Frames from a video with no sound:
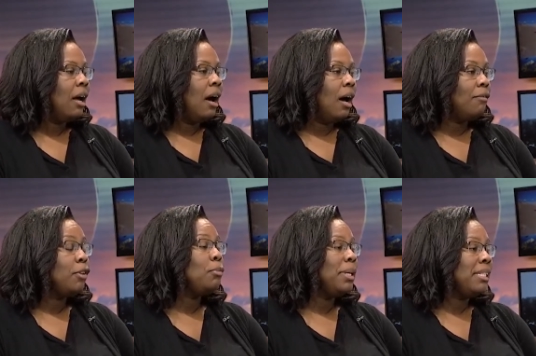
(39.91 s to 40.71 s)
Um,
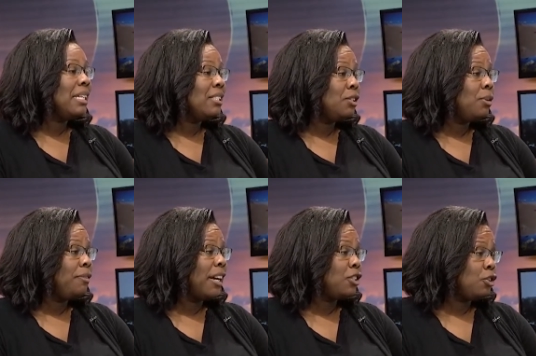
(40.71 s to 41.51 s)
flu B tends to
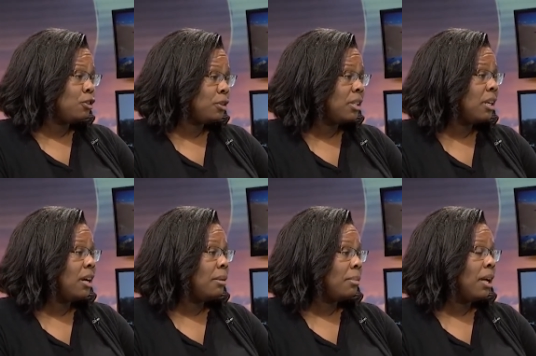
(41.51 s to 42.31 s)
affect children
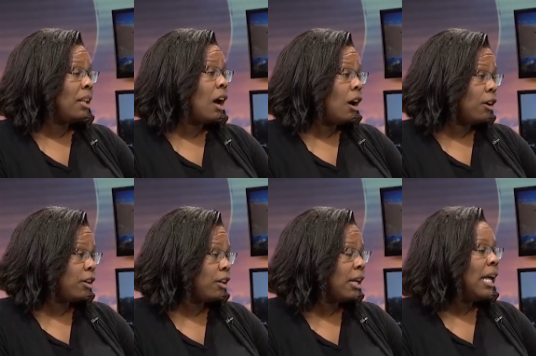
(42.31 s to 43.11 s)
um, a lot harder,